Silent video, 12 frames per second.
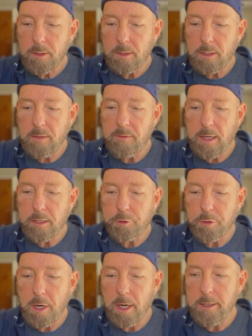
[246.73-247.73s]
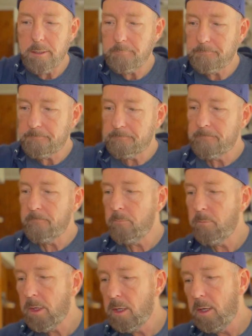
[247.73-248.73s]
Give that a try.
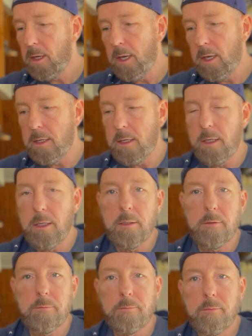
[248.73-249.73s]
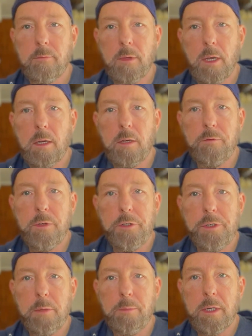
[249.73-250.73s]
And I'm going to
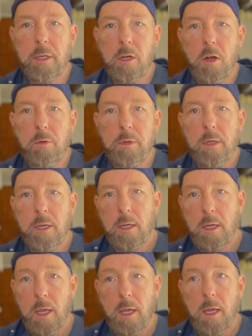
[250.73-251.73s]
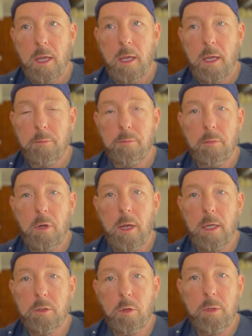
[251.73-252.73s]
finish up and get going.
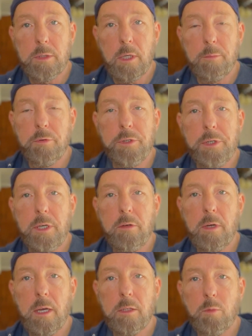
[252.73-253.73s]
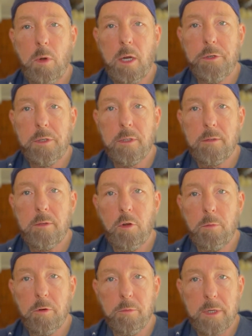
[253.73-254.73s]
As always, I appreciate you guys watching.
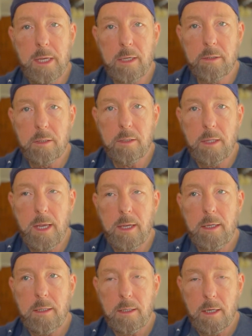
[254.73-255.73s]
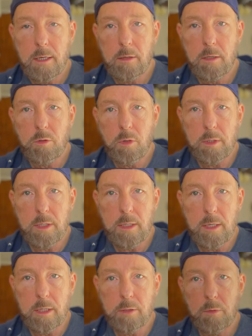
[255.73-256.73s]
Hope everybody has a good day, and I'm going to talk to you in
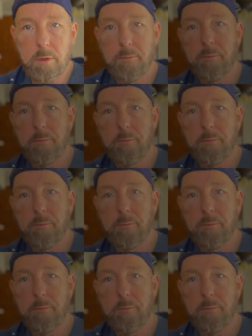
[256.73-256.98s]
the next one.